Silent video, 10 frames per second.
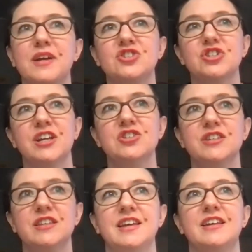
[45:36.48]

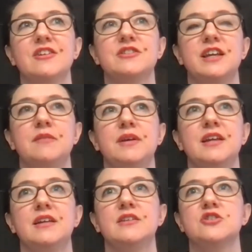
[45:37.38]
changing the entertainment
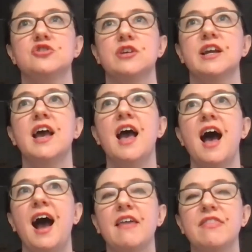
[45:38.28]
industry?
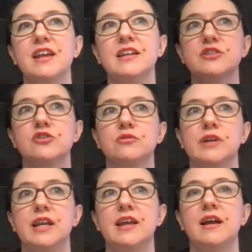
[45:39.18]
I think it's
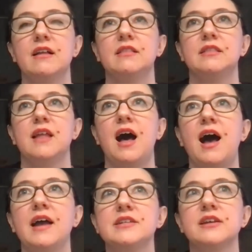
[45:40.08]
creating a
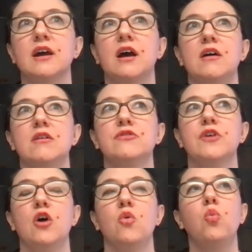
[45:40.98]
lot of
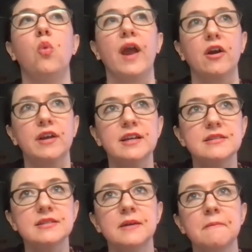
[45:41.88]

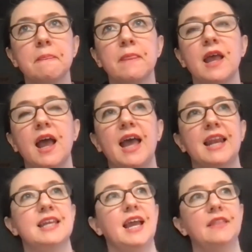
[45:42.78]
awareness. And
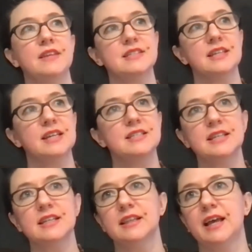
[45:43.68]
again, this isn't